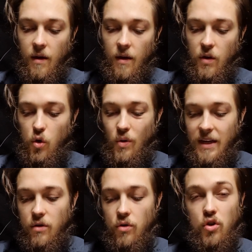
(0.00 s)
you
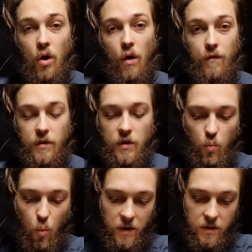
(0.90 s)
need to solve this
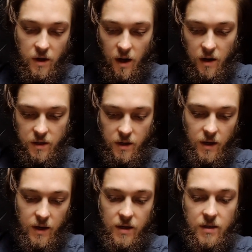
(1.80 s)
one task
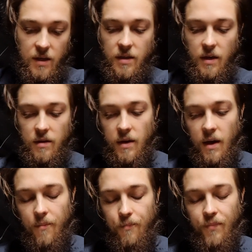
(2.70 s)
in this single
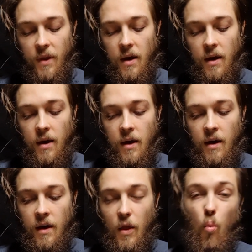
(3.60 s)
day.
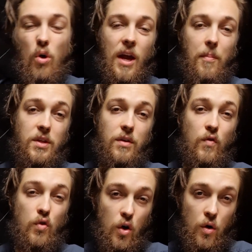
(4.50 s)
Now, what happens if you
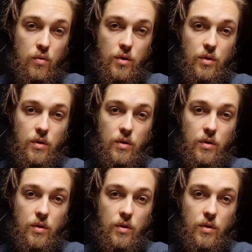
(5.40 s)
don't?